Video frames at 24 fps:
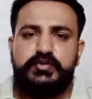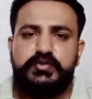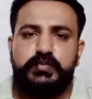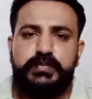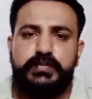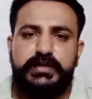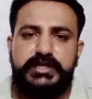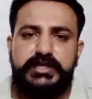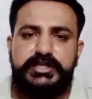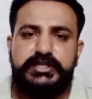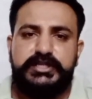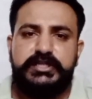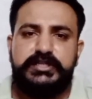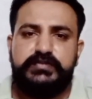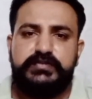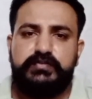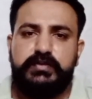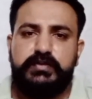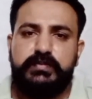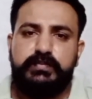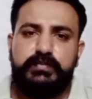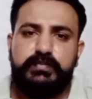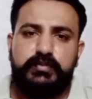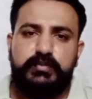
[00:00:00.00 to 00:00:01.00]
2 prediction is
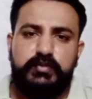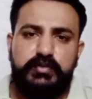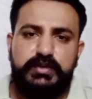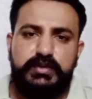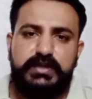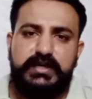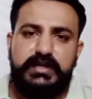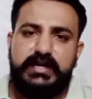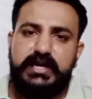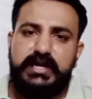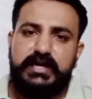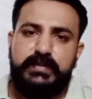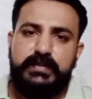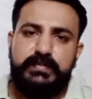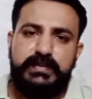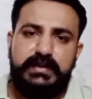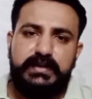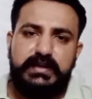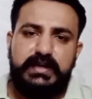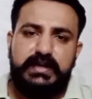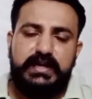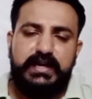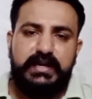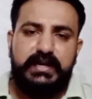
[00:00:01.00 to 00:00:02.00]
for both
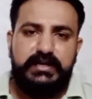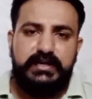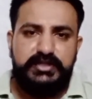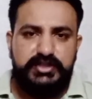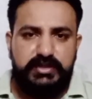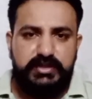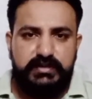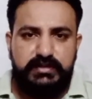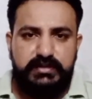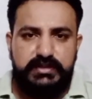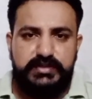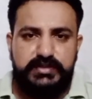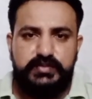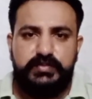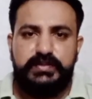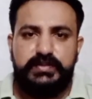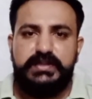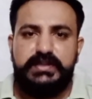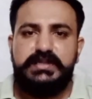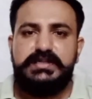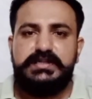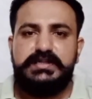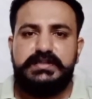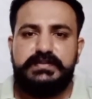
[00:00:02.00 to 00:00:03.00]
academic and general
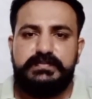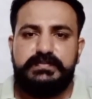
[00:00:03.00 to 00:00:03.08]
students.